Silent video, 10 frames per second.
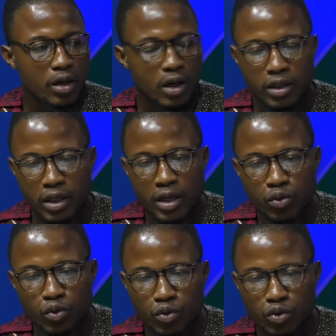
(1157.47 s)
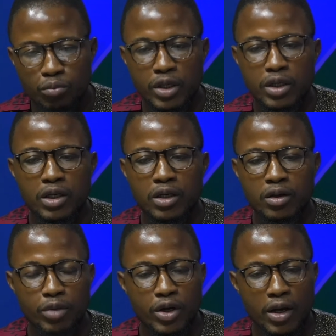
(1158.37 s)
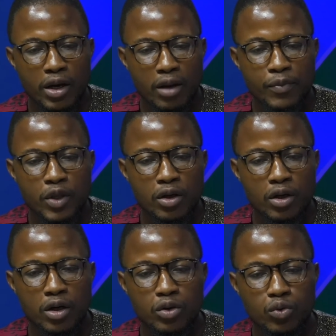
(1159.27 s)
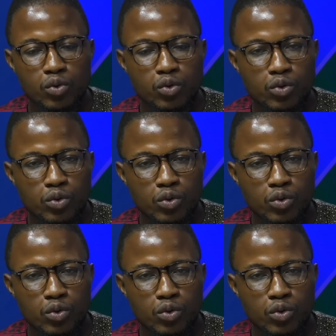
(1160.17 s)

and try to, to mediate in bringing them uh, to, to,